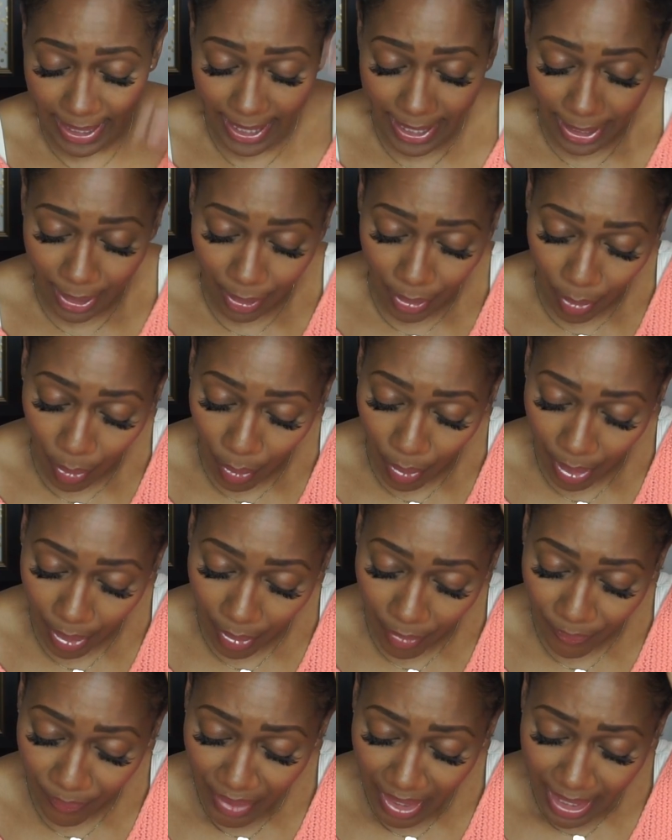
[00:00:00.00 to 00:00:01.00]
Hair
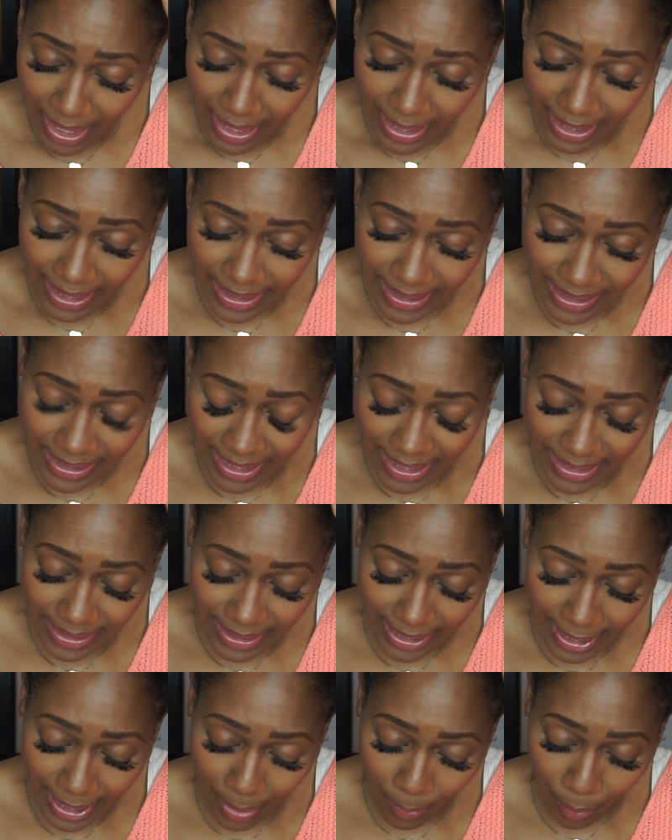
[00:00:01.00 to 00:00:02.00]
Oil. It says
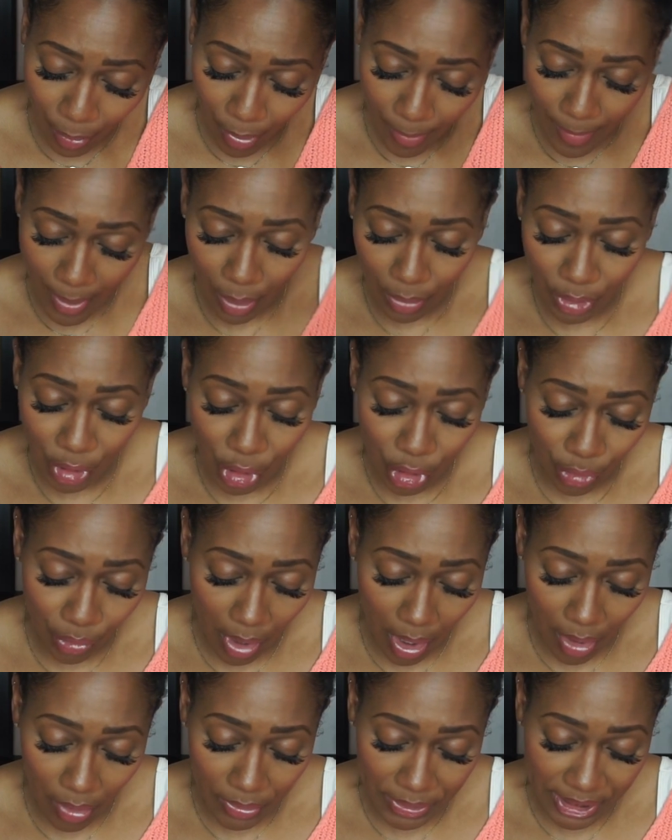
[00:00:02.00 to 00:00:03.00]
that it promotes
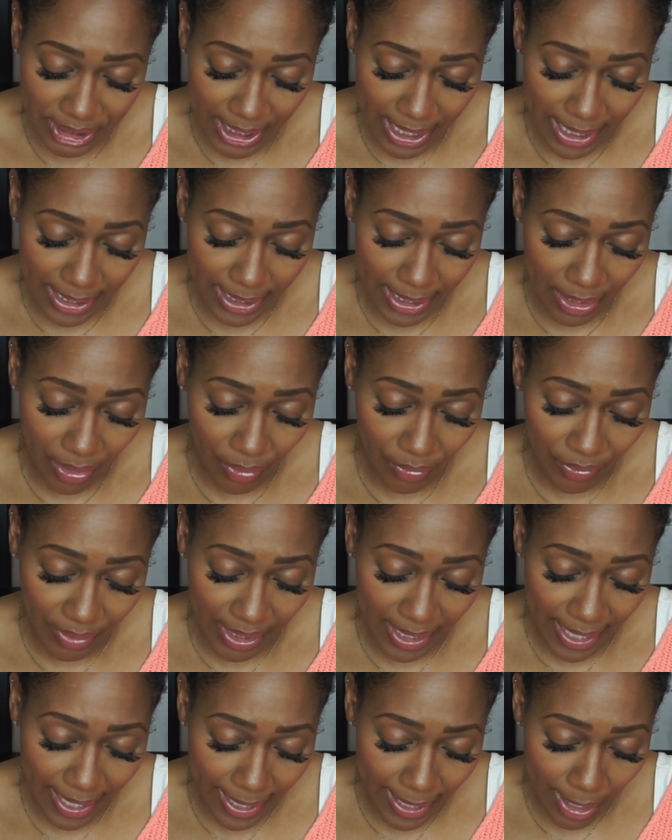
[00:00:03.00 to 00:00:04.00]
strong, shiny, healthy
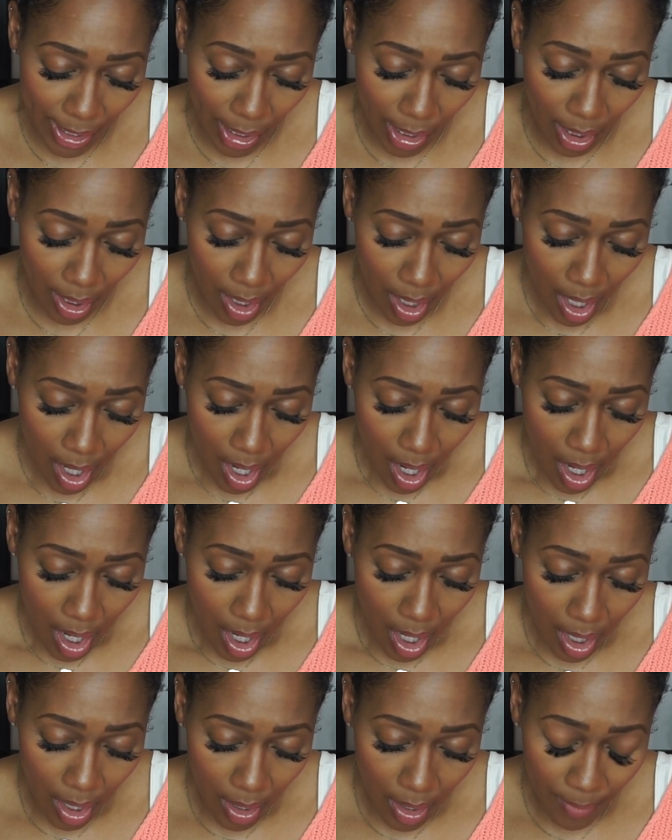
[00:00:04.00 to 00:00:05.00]
hair,
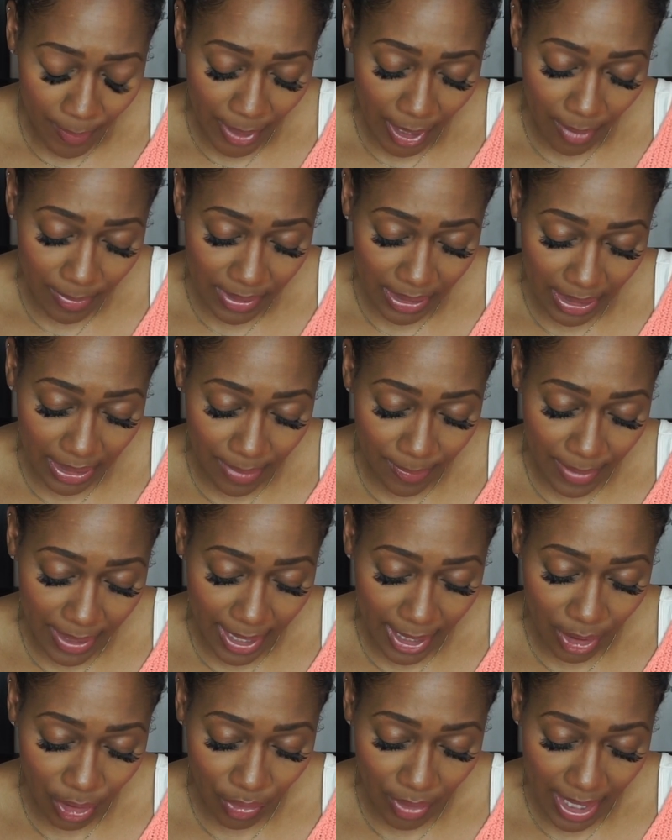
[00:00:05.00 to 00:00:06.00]
helps
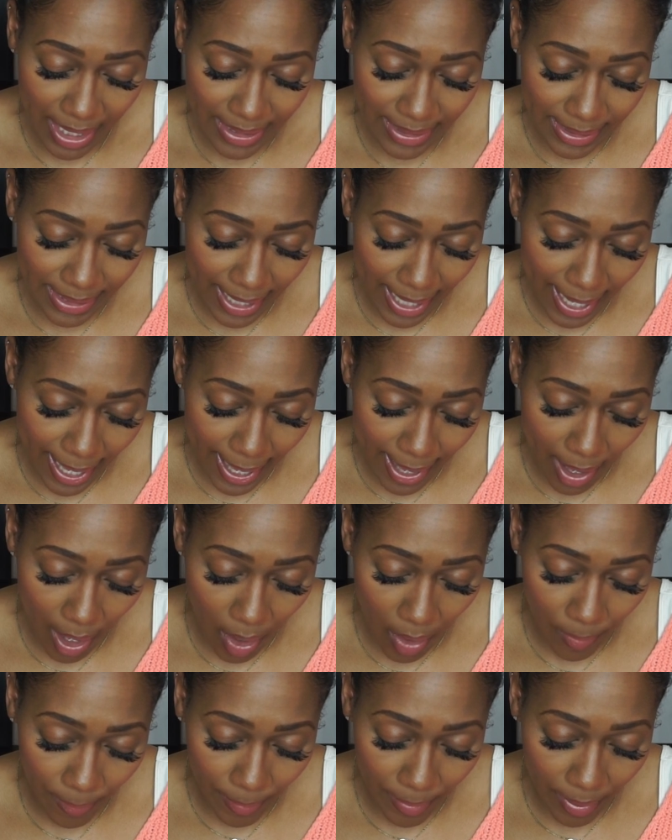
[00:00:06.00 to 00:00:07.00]
eliminate dry
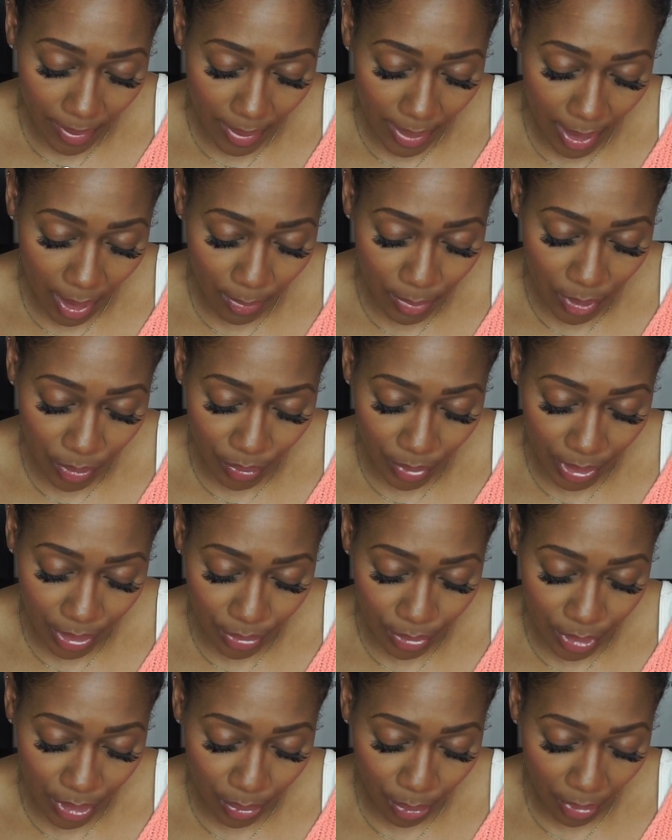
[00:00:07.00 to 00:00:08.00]
scalp, helps
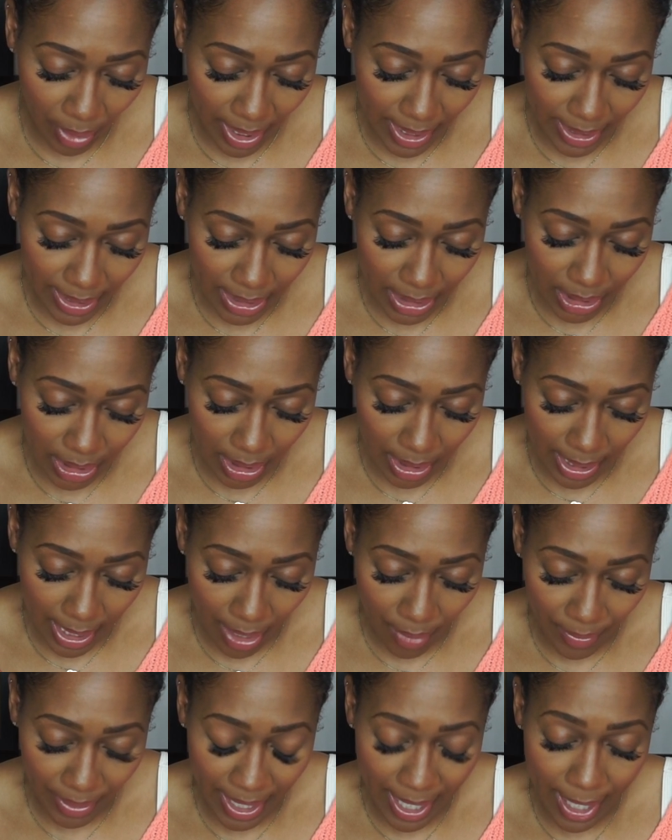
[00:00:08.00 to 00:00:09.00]
reduce breakage,
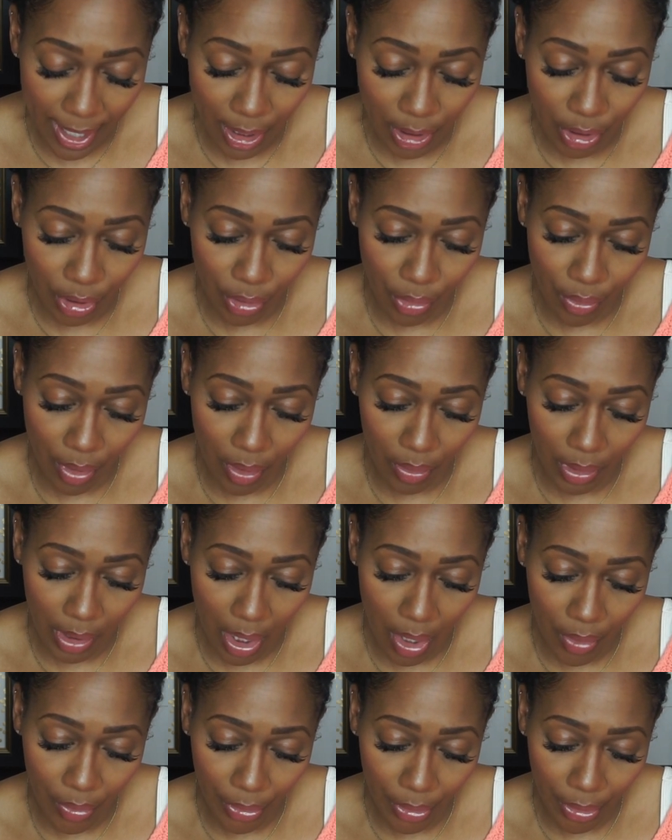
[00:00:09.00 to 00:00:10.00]
allowing hair to grow
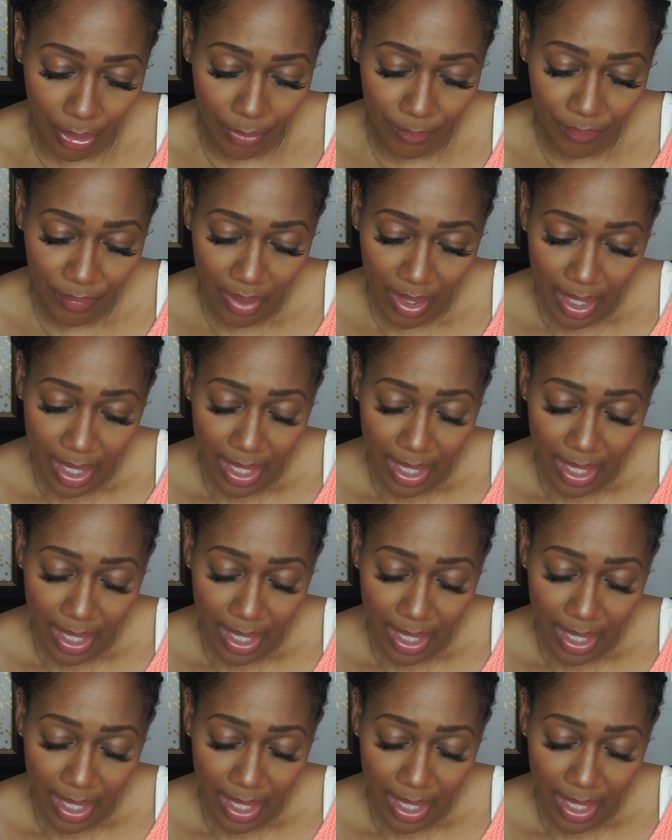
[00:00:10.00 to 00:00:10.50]
longer.